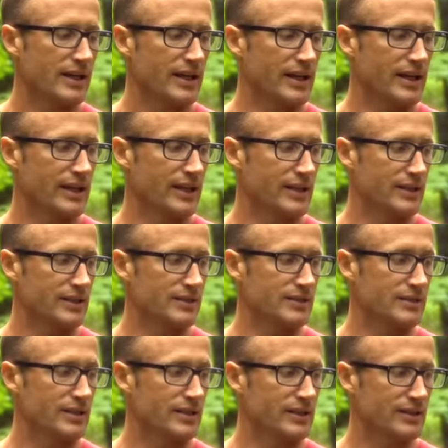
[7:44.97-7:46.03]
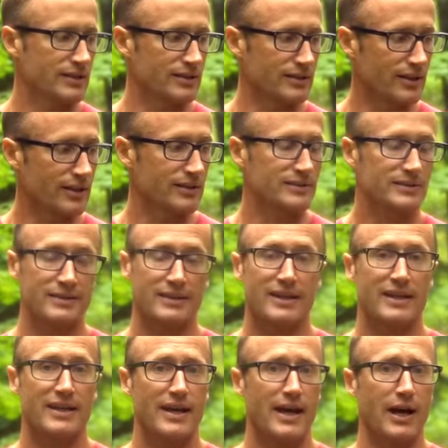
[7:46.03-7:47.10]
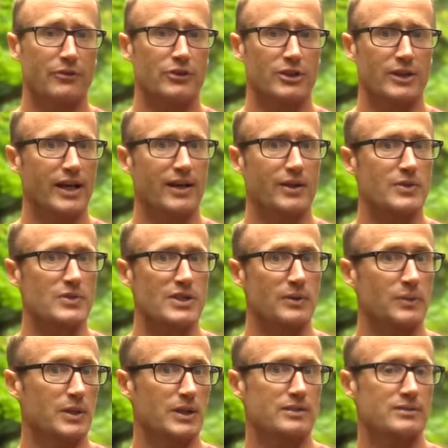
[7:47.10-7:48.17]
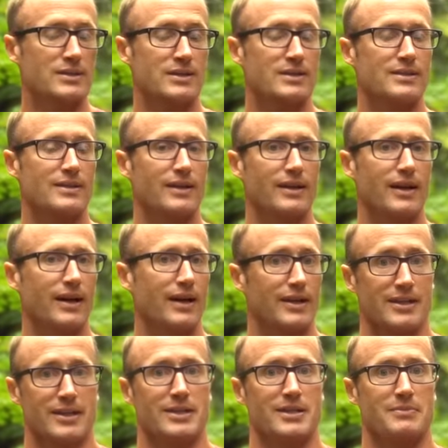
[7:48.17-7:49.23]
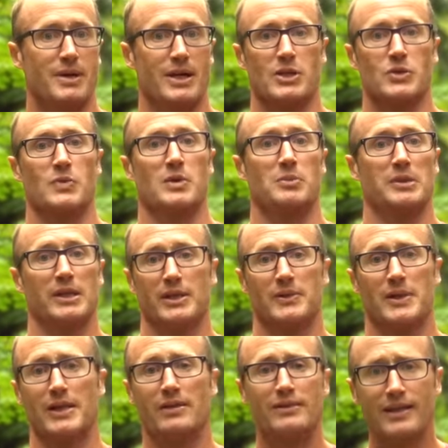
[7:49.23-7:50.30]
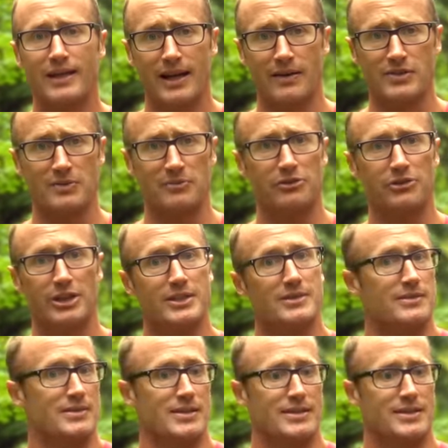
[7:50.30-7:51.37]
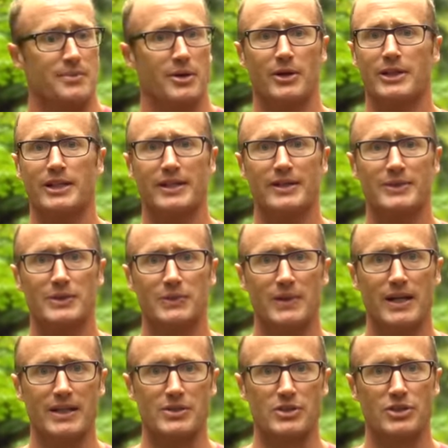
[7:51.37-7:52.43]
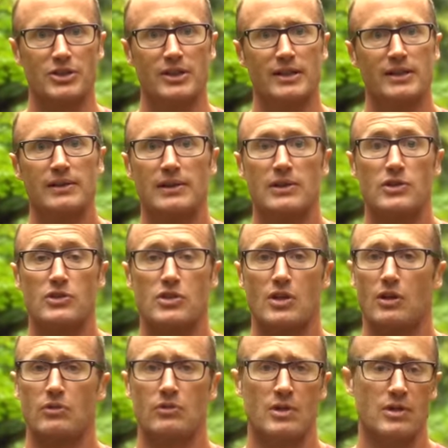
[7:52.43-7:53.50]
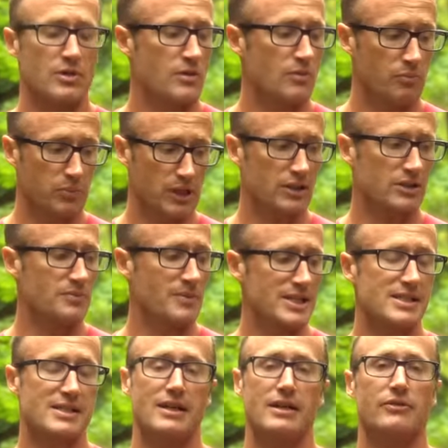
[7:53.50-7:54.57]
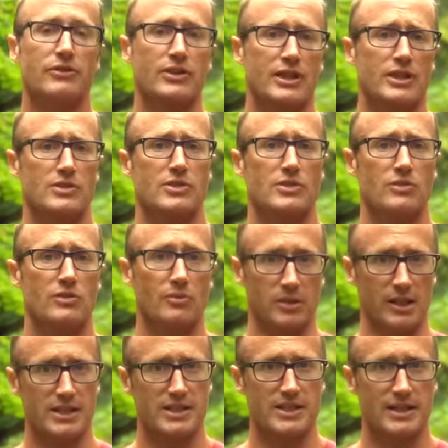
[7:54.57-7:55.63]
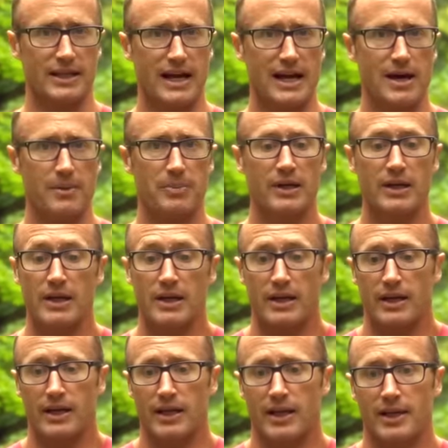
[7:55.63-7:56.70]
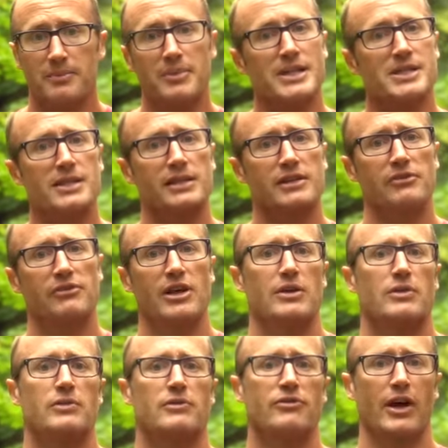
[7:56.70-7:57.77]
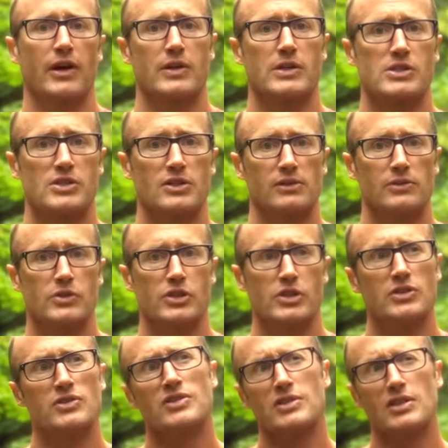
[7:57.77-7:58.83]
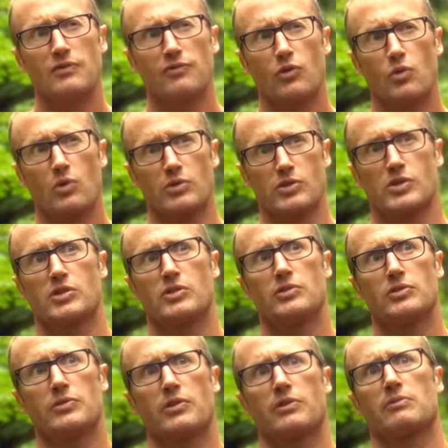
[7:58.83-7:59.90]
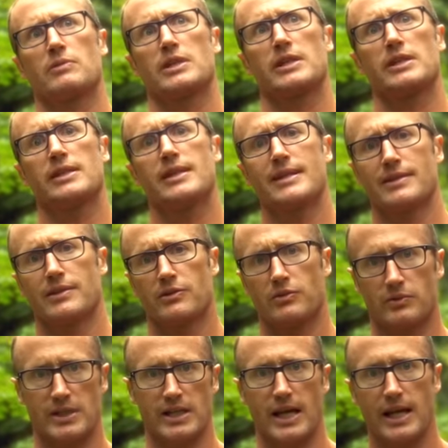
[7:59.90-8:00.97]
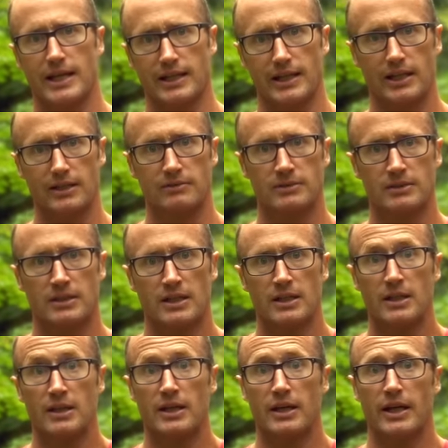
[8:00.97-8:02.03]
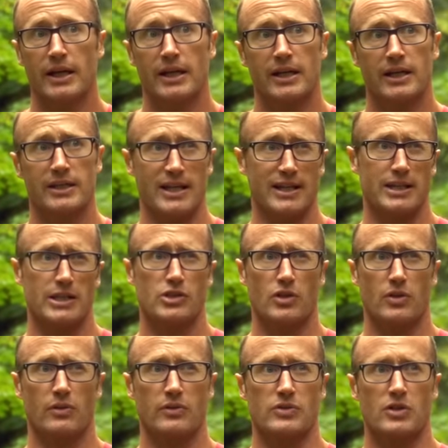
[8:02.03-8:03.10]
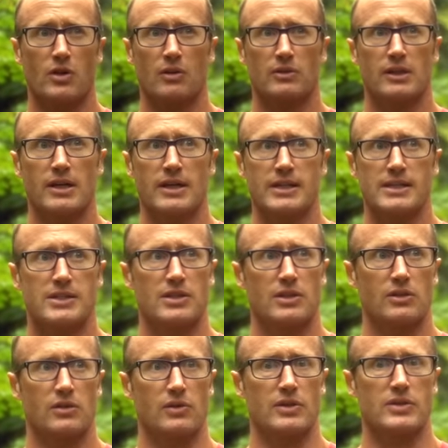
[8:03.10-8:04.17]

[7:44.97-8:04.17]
And yeah, after that I was like, well, I might as well play around and have some fun since I'm already here at the range. So plugged my stuff into the Ballistic app and basically found firing solutions for 2, 3, and 380. And at each of those yard lines, there